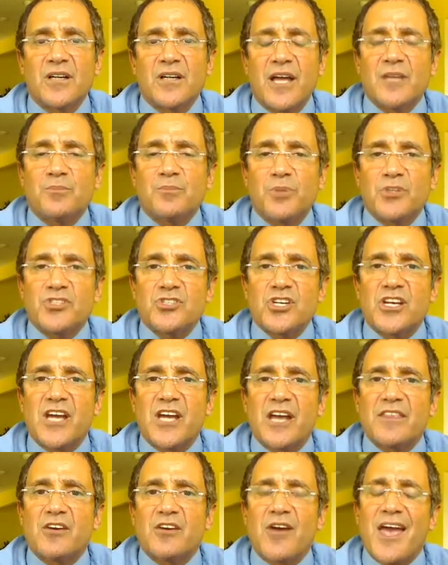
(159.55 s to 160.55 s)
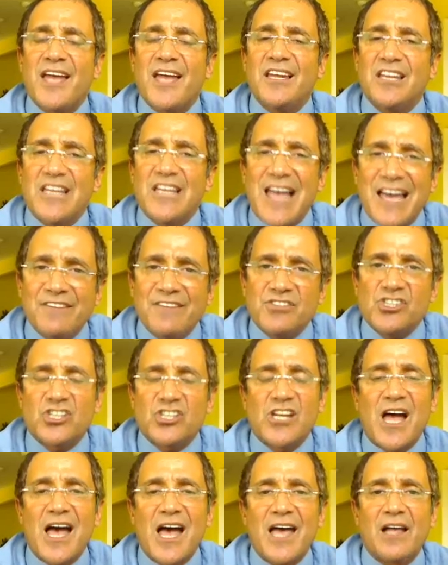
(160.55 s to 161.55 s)
and put together a
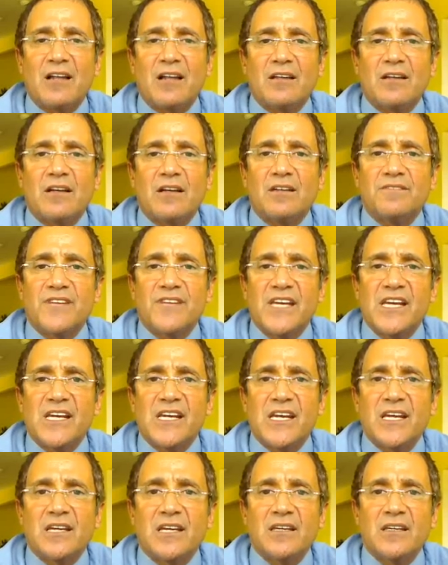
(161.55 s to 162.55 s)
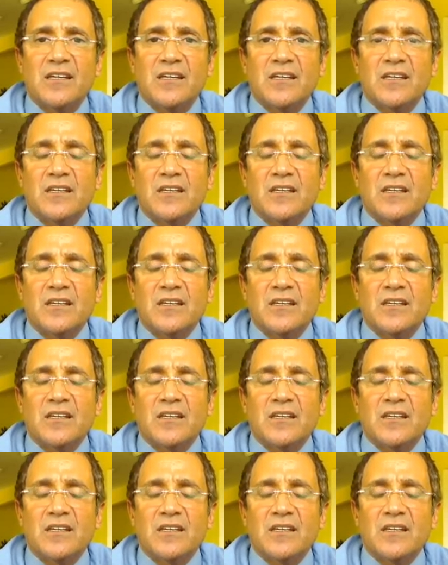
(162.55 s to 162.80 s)
lifestyle of eating,